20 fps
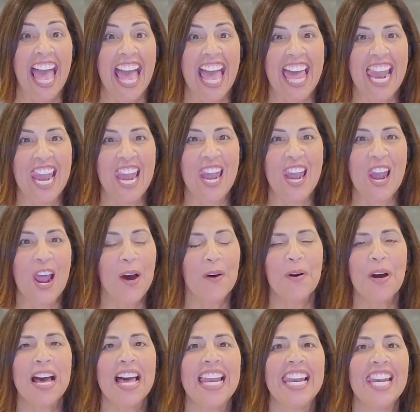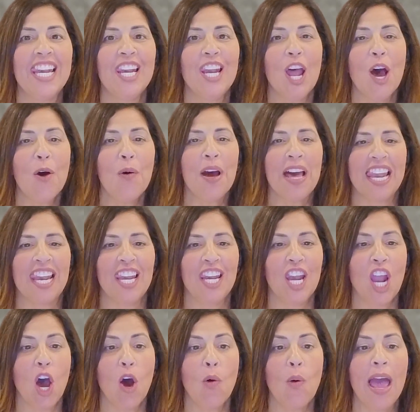Hello,
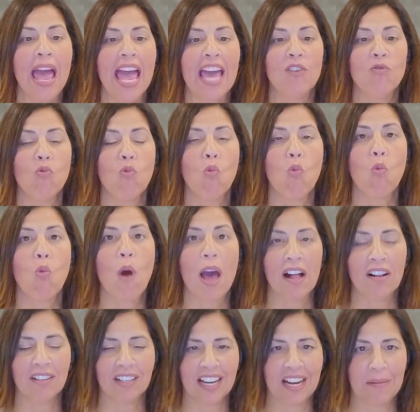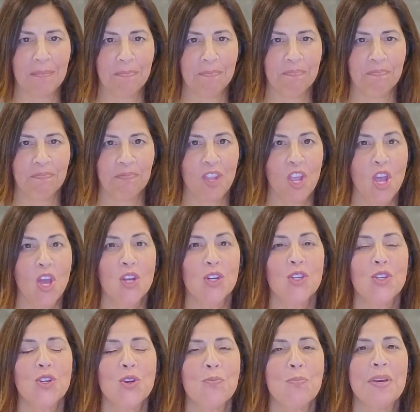and welcome
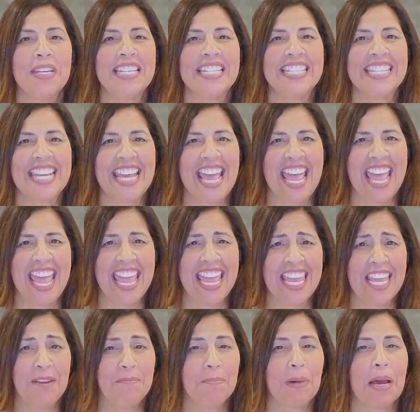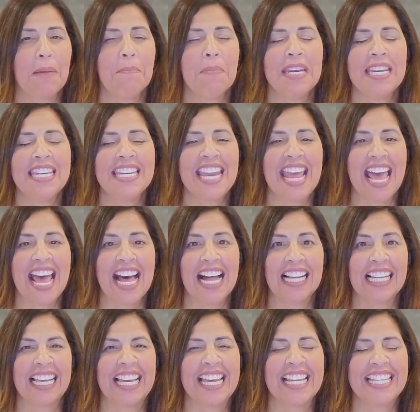to Mattain by
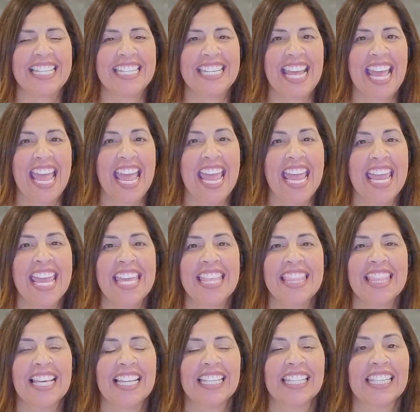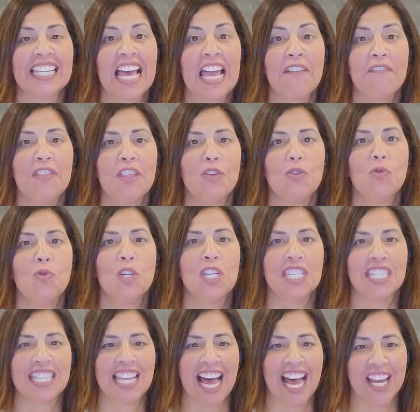Manal, Attain the Life That You
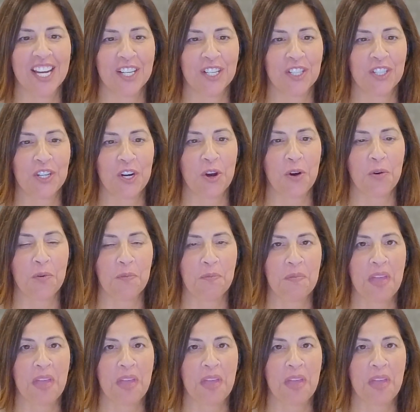Desire show.